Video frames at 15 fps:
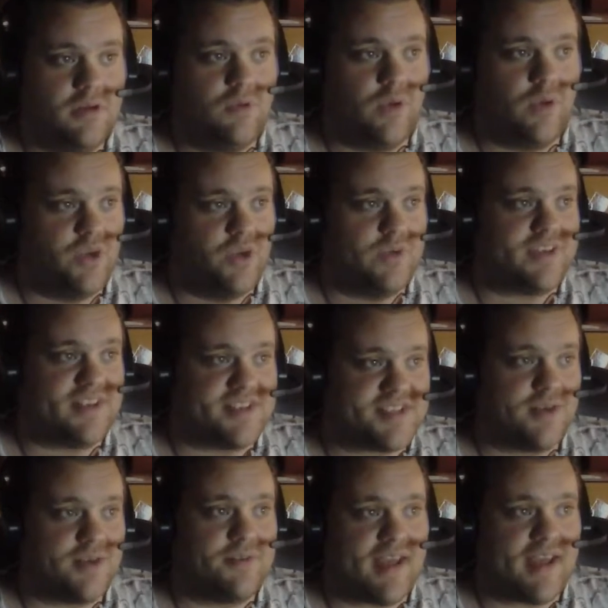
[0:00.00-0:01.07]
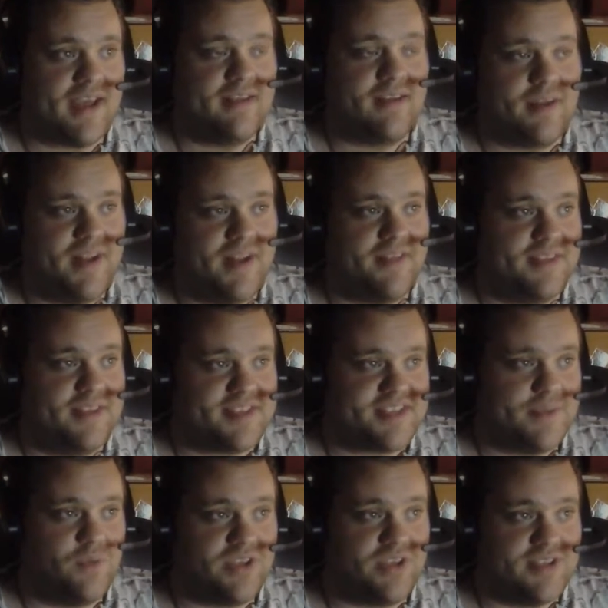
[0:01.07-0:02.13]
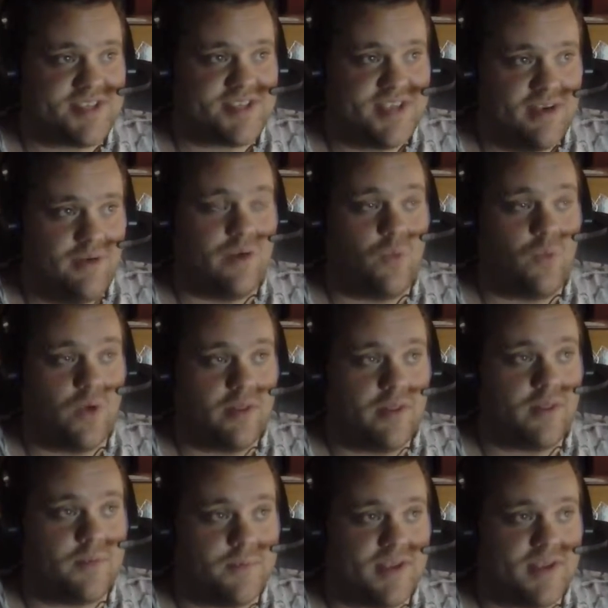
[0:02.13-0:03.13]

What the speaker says: what you would consider that. I mean, I think some would consider it one of them,